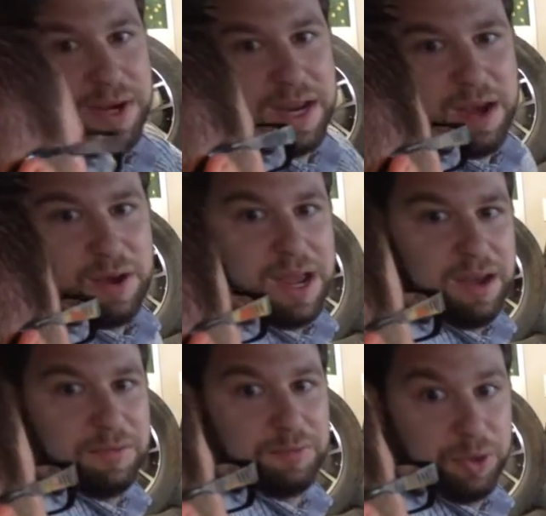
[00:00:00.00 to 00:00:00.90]
now
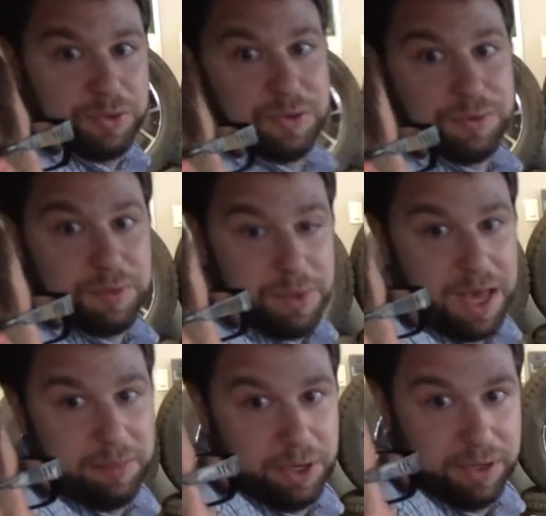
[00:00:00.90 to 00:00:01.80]
have Bluetooth
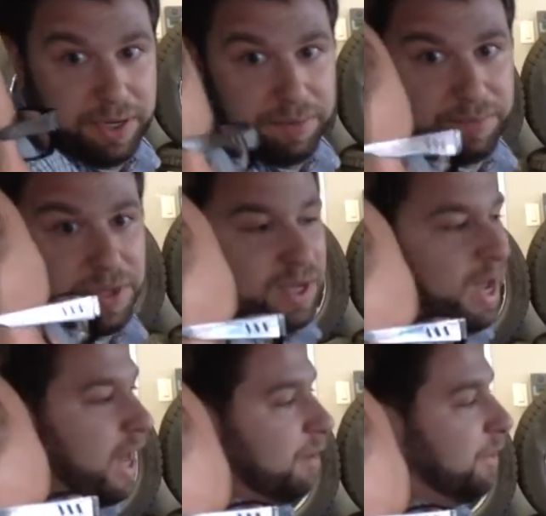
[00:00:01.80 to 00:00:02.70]
compatibility.
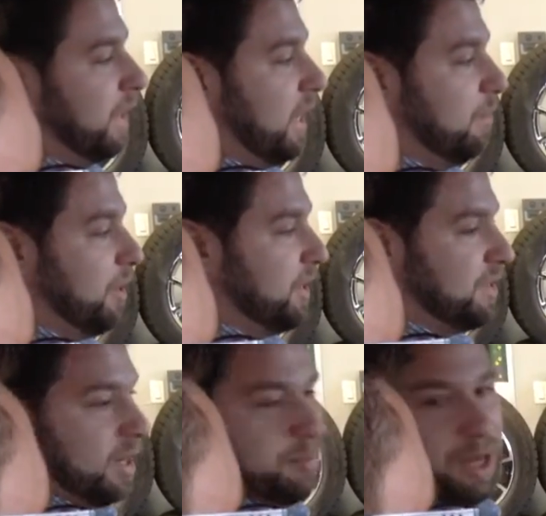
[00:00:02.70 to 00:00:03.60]
I don't think anybody's
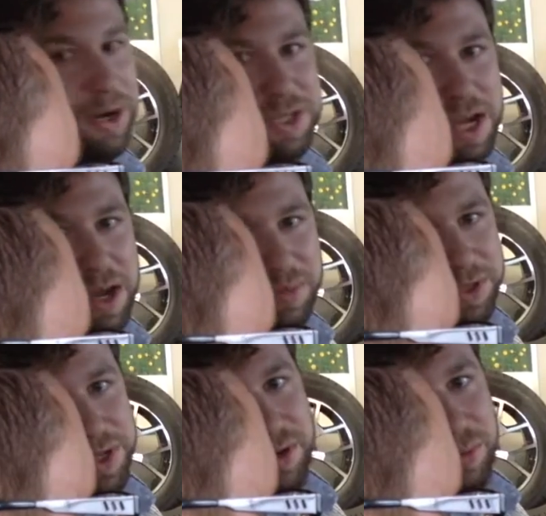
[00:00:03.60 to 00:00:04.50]
done a better job than
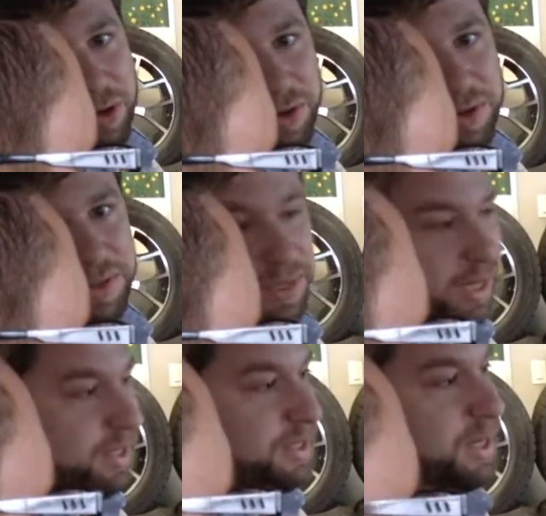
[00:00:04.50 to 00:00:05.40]
General Motors
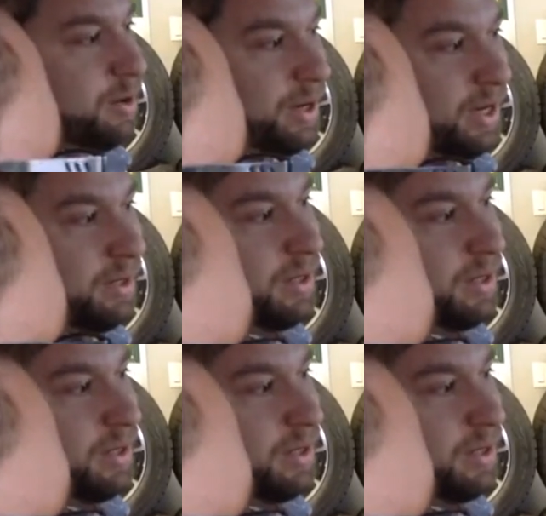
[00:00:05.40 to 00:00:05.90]
in this area,